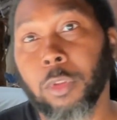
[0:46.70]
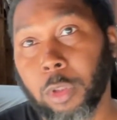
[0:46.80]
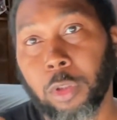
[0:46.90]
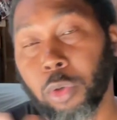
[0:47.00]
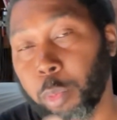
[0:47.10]

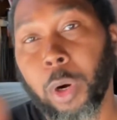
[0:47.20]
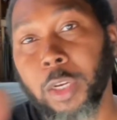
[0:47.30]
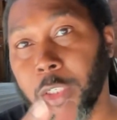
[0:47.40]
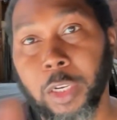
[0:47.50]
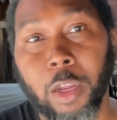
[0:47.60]
you'll probably
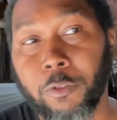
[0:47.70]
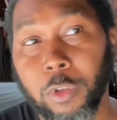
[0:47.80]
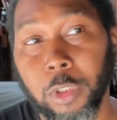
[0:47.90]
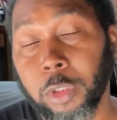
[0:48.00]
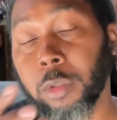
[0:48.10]
see that
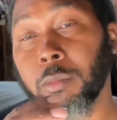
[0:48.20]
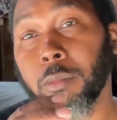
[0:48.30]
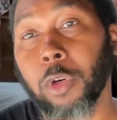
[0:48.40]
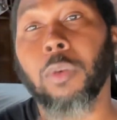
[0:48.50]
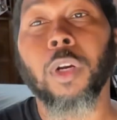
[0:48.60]
footage
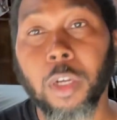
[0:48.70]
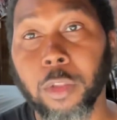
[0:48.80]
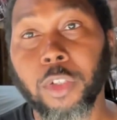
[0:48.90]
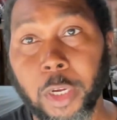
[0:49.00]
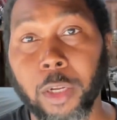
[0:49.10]
on the
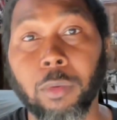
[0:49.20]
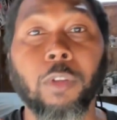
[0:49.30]
other channel